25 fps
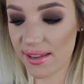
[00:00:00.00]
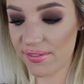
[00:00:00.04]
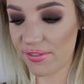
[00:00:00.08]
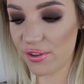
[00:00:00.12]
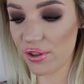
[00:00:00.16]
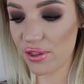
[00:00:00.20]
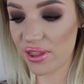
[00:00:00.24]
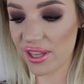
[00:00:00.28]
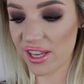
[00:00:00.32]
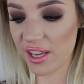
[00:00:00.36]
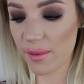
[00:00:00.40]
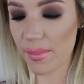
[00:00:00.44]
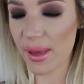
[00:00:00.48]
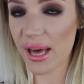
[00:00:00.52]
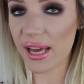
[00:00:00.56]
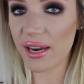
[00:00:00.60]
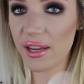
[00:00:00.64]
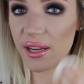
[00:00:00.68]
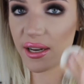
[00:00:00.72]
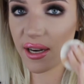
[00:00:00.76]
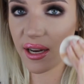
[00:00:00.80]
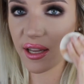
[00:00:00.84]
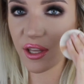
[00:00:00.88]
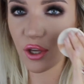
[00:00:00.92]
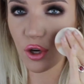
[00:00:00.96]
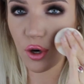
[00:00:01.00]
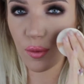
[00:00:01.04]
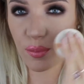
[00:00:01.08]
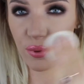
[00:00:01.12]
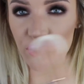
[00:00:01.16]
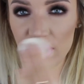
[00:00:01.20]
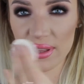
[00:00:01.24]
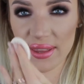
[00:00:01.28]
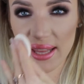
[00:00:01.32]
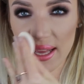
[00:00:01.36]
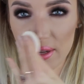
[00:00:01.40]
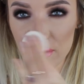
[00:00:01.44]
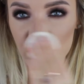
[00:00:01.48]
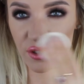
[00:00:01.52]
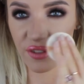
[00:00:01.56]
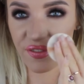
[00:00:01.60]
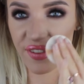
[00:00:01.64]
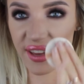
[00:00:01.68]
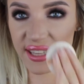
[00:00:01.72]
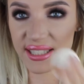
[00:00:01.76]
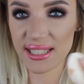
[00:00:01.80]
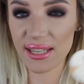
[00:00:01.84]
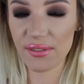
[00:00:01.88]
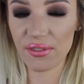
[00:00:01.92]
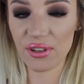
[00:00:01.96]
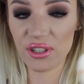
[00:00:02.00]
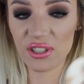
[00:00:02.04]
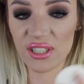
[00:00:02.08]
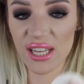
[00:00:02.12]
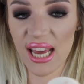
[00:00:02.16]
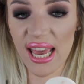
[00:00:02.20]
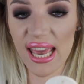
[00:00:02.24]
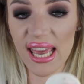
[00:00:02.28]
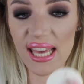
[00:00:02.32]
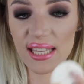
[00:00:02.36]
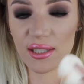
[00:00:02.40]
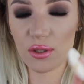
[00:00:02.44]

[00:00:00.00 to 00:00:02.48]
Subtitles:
if you think about it, you're putting that on your face every day.